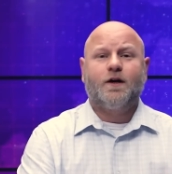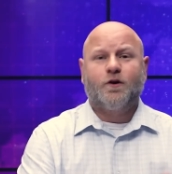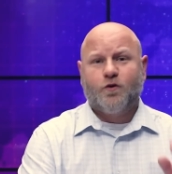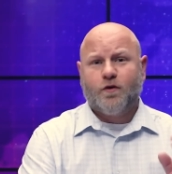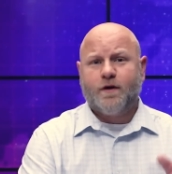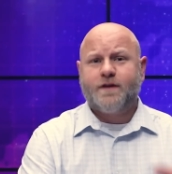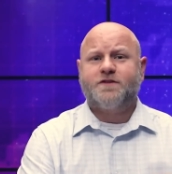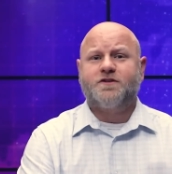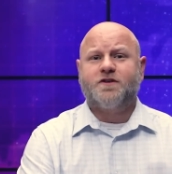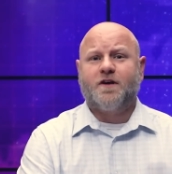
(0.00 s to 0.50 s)

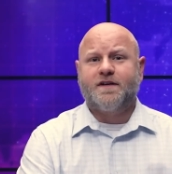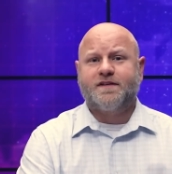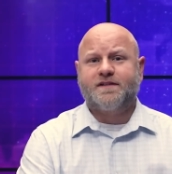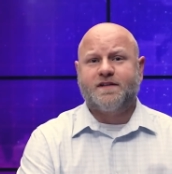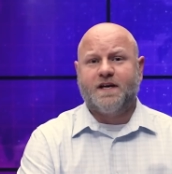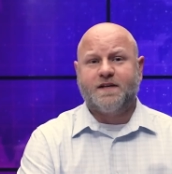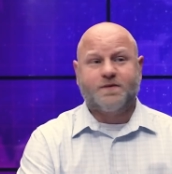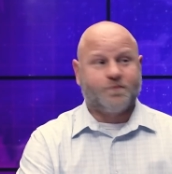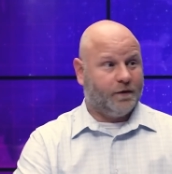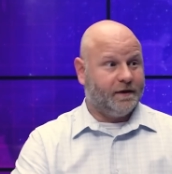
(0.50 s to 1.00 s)
Crenshaw
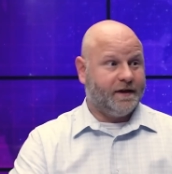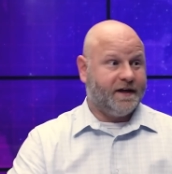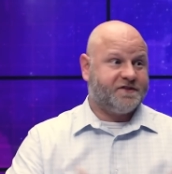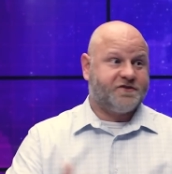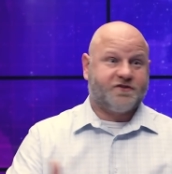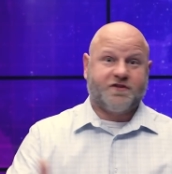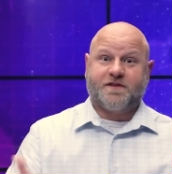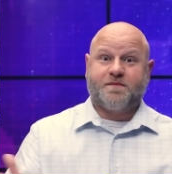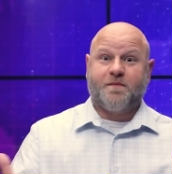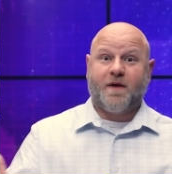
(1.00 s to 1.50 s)
says, well,
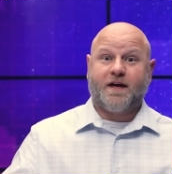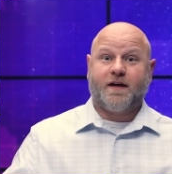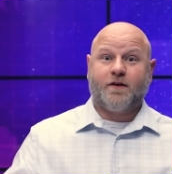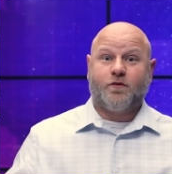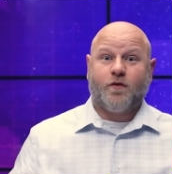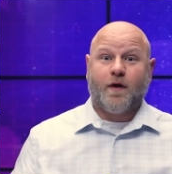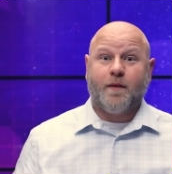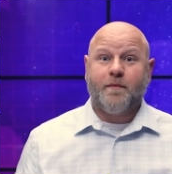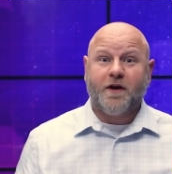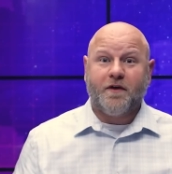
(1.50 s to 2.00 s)
let's just make
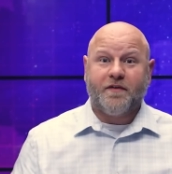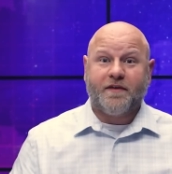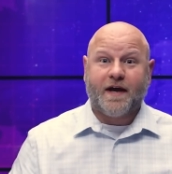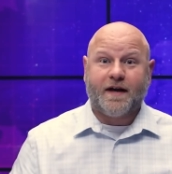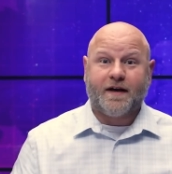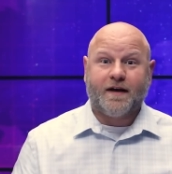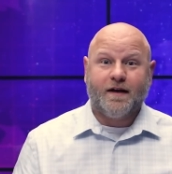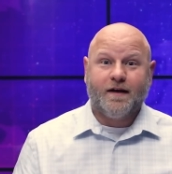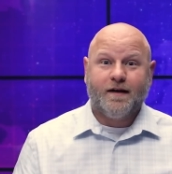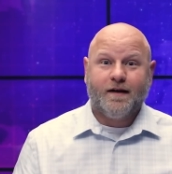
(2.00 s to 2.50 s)
it criminal
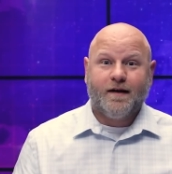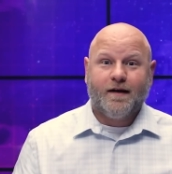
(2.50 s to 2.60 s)
then.